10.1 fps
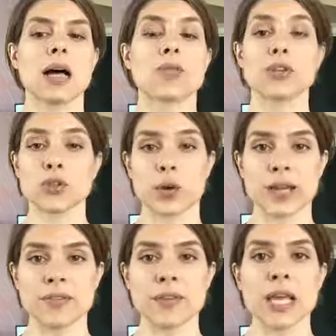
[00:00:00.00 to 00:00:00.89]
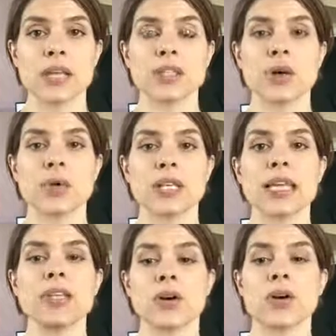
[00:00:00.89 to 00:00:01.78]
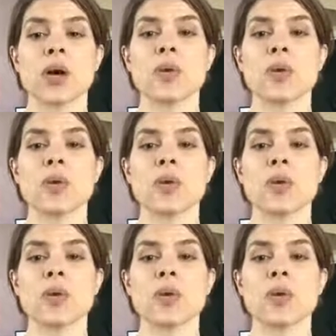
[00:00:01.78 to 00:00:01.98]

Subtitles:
restorative. So yin yoga,